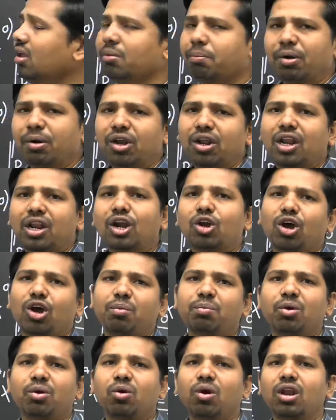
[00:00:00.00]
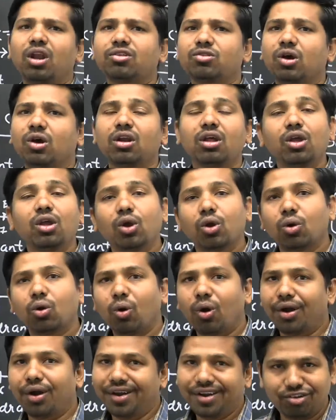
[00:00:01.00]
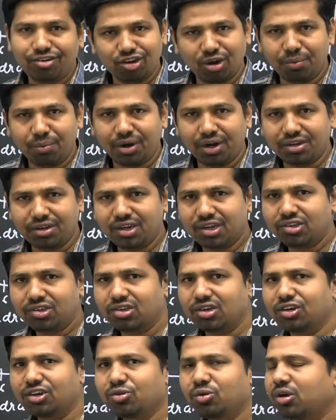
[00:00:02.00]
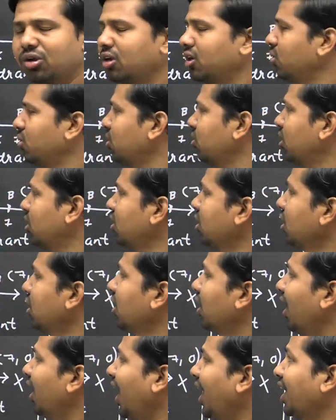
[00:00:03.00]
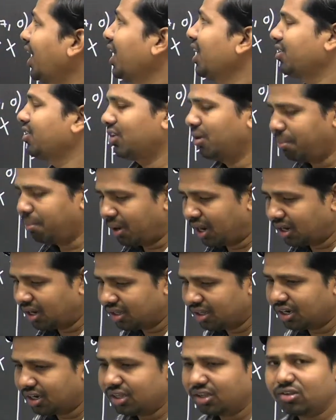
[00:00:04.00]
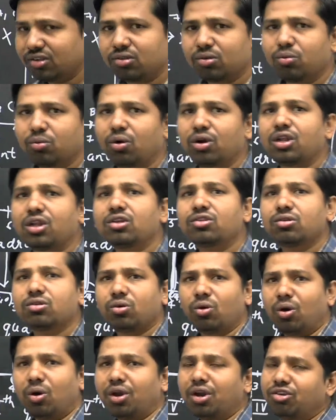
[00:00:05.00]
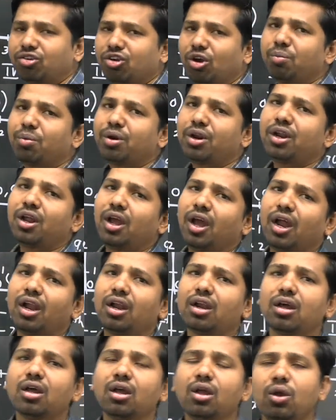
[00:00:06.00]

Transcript: particular topic called as what? Coordinate geometry. Just it was an introduction part, that is what is coordinate geometry and